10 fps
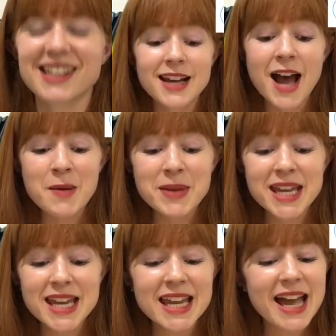
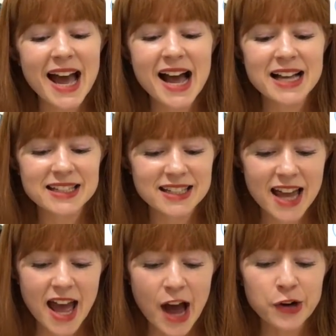Nami asked,
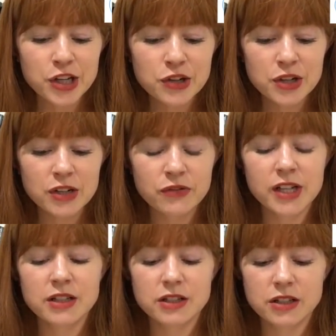how do you
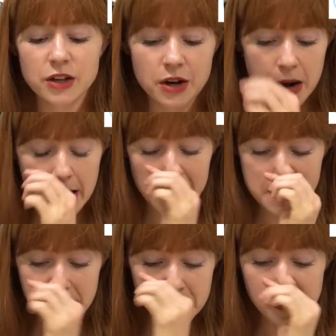convince you're a
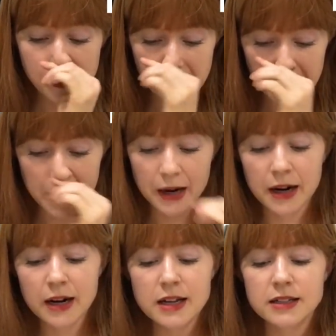capable
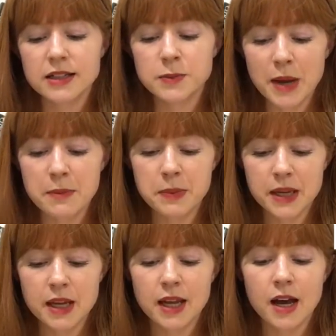worker despite
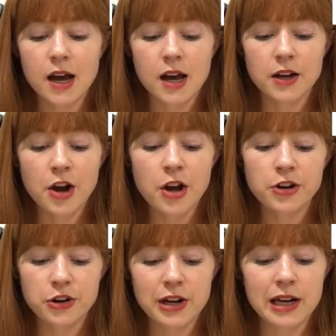being a
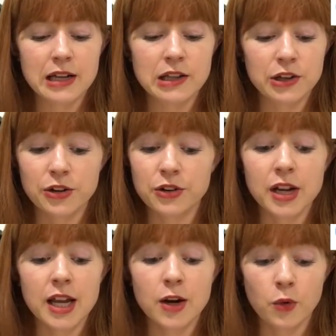non-Korean in the
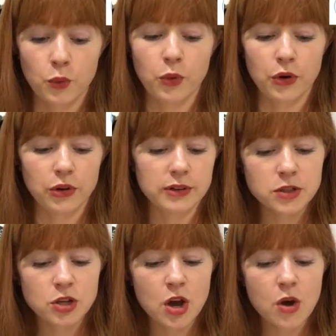Korean world?
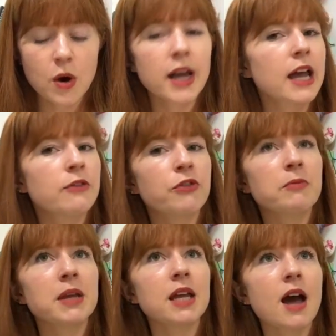So again, for
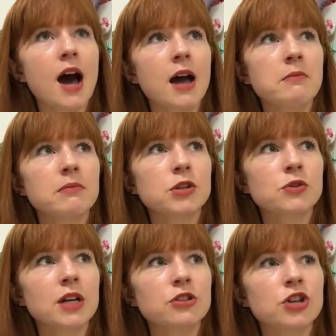me, I'm
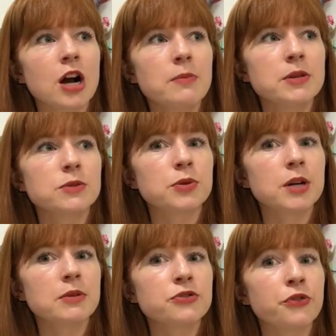doing a job that's pretty
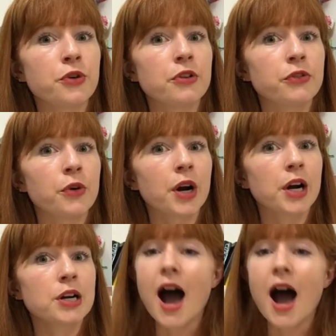much for a foreigner.